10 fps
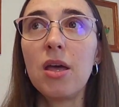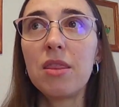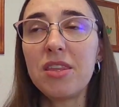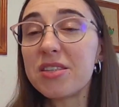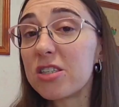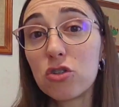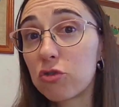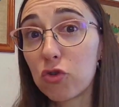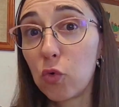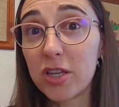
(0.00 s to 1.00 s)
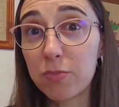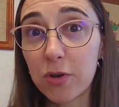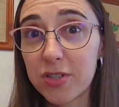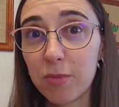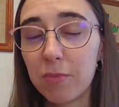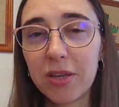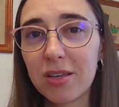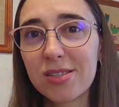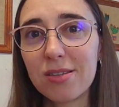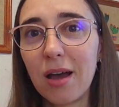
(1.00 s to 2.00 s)
This is not always possible
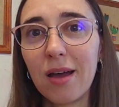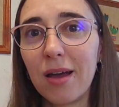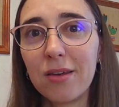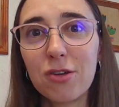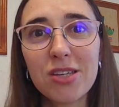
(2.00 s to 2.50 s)
because not